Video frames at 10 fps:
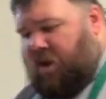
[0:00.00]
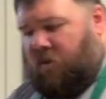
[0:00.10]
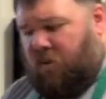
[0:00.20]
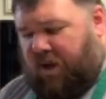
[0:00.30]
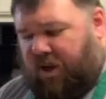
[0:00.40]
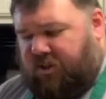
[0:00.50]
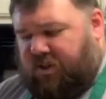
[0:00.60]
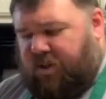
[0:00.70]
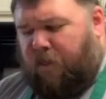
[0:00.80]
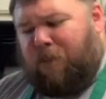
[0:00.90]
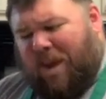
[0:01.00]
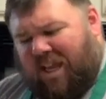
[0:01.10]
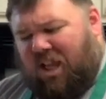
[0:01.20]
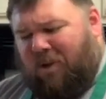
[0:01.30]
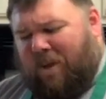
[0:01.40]
What else?
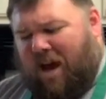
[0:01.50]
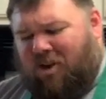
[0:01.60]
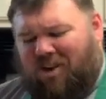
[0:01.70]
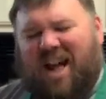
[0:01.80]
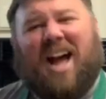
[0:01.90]
Baking powder. Now,